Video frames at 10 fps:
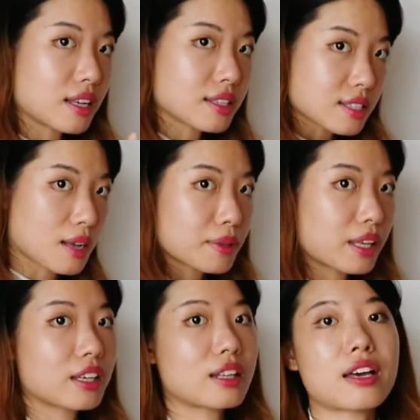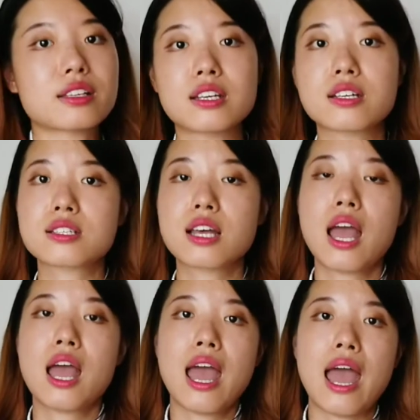and something like this.
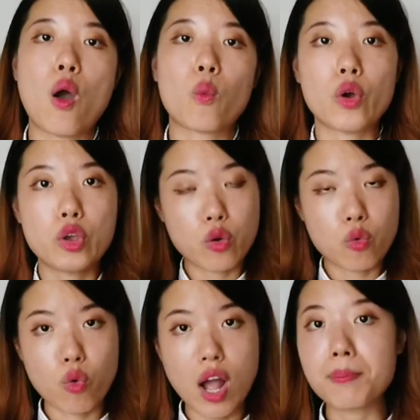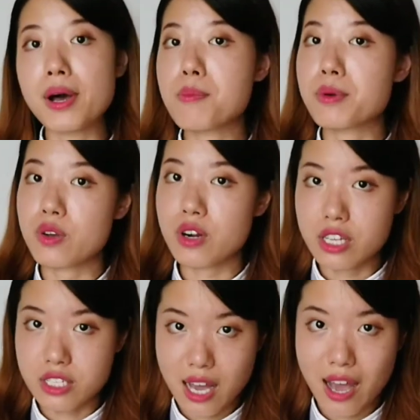And when you wrap up your
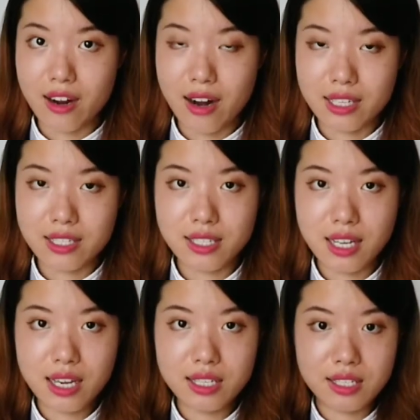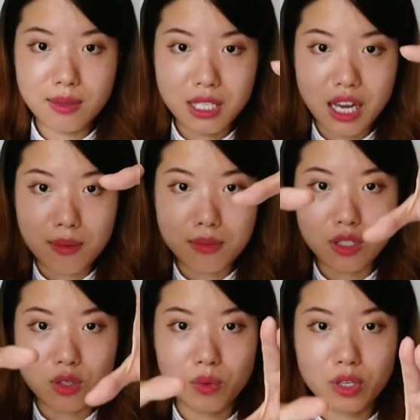entire exercise,
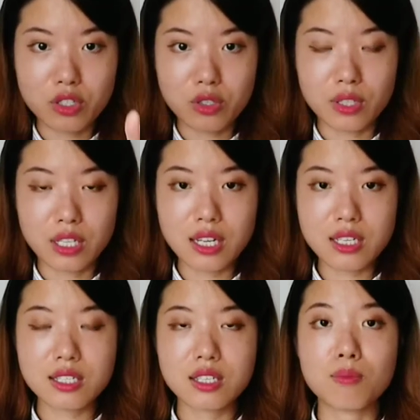sometimes you will do this.